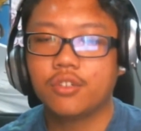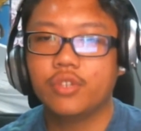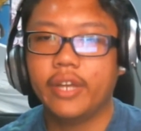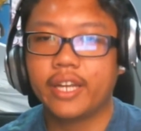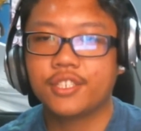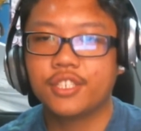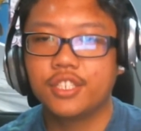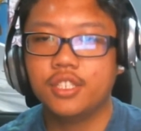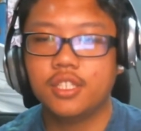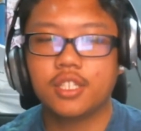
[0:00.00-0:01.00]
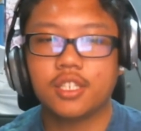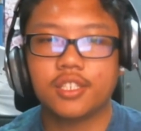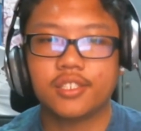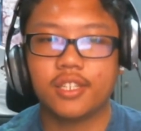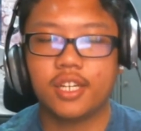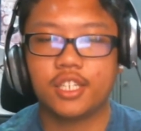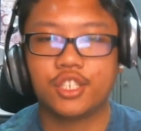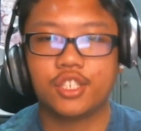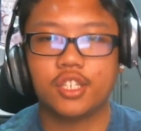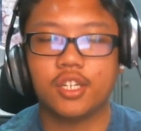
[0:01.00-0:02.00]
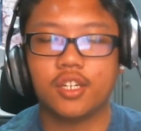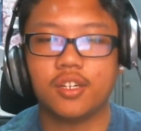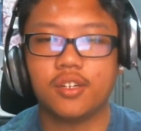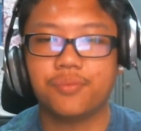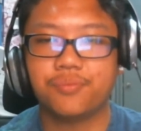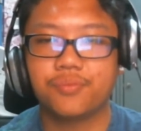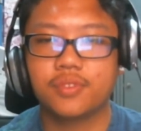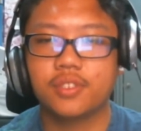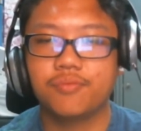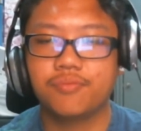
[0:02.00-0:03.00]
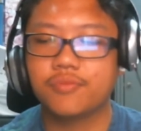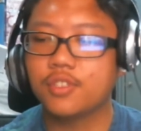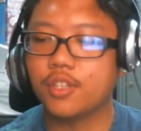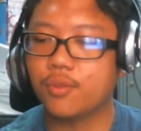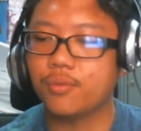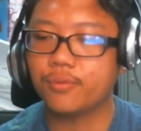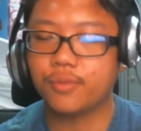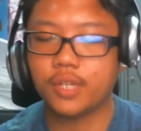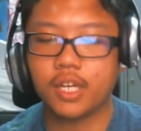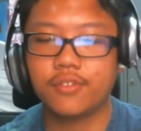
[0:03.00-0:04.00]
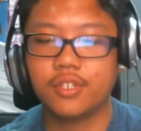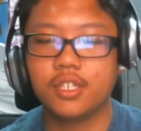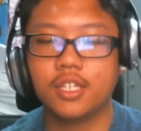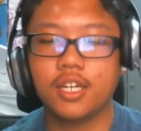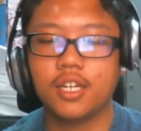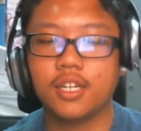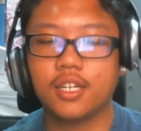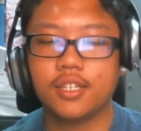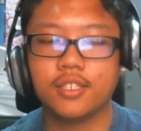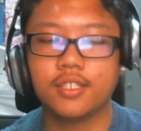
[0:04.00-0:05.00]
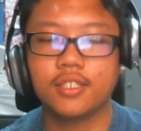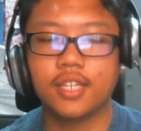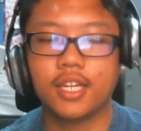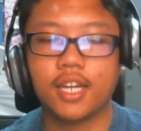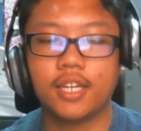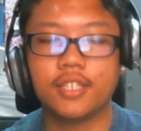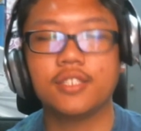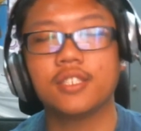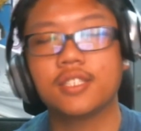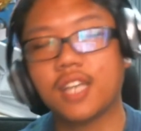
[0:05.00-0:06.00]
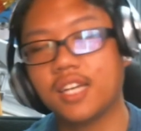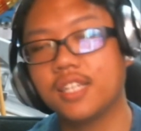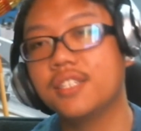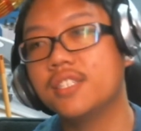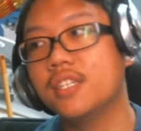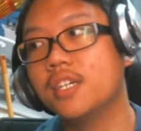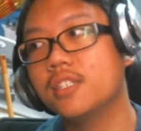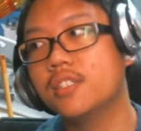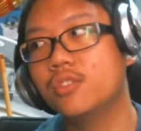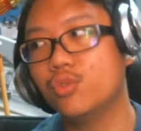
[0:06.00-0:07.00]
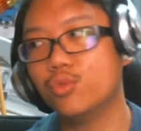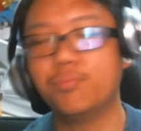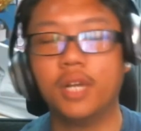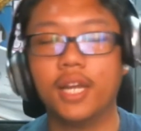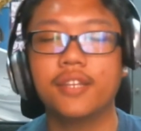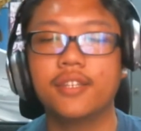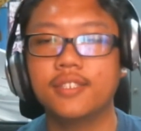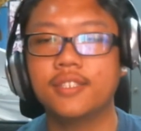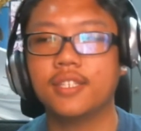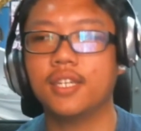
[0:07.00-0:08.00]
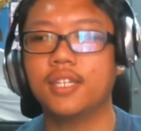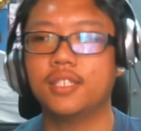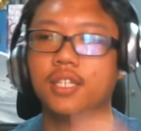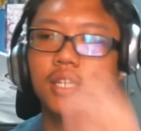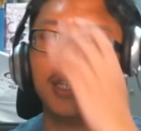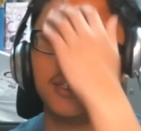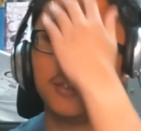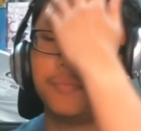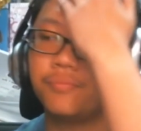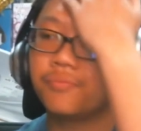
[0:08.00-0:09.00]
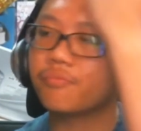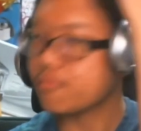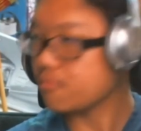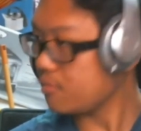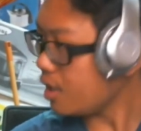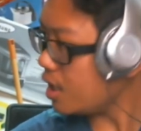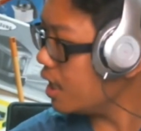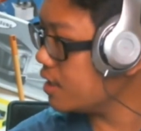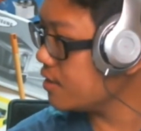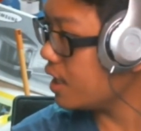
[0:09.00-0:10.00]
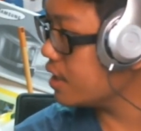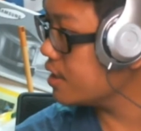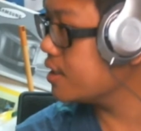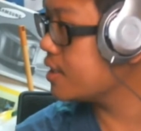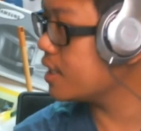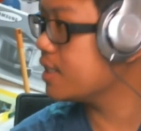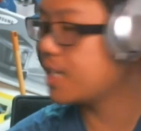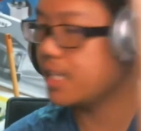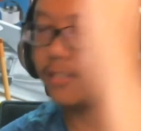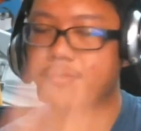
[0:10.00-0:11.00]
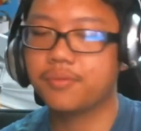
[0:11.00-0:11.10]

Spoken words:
reaction slash you know, whatever that I decide to play this. And I decided that,